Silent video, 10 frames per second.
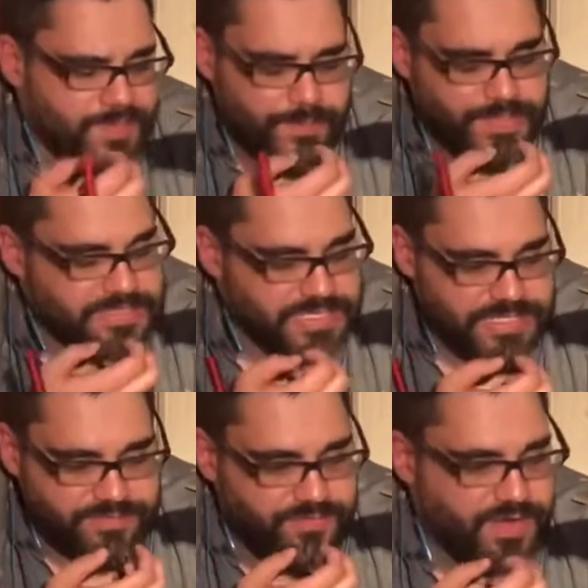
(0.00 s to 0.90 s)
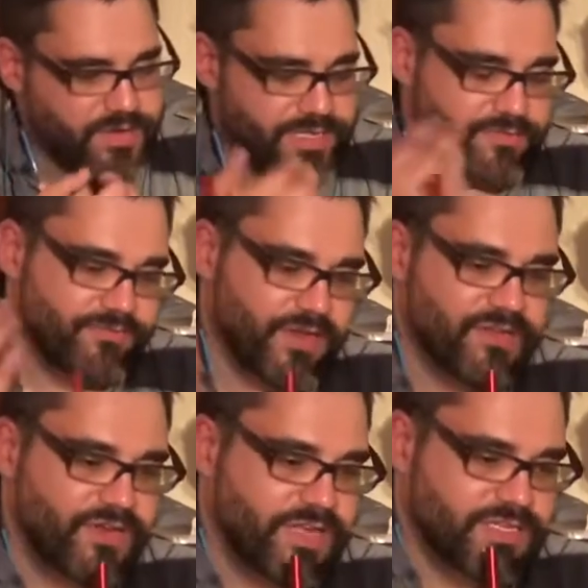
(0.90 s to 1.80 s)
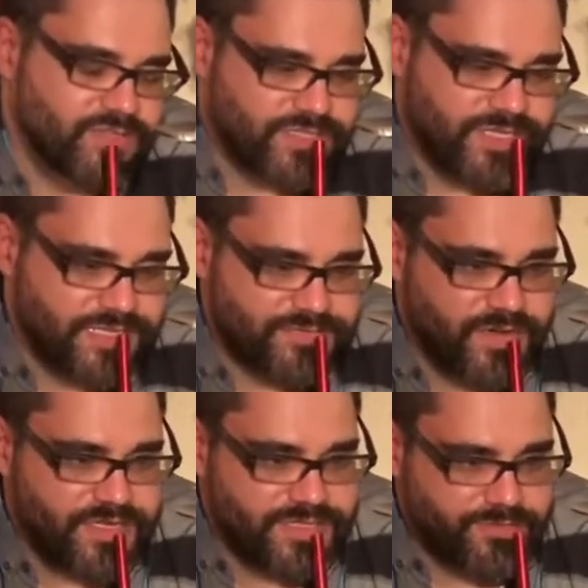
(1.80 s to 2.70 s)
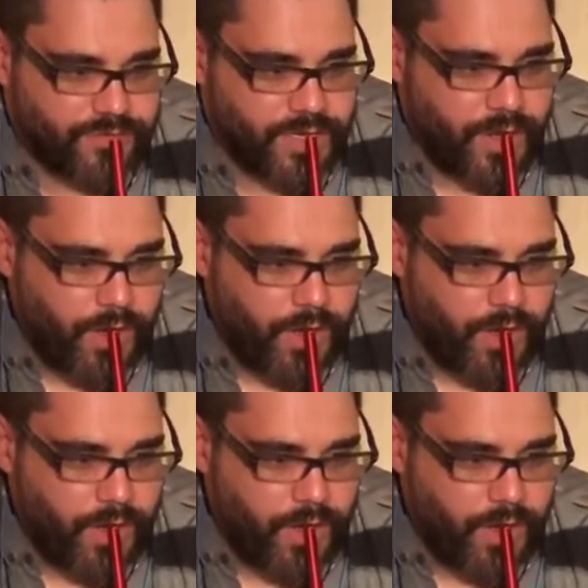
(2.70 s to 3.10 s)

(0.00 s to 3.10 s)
But it's very, very, very interesting. It's very different.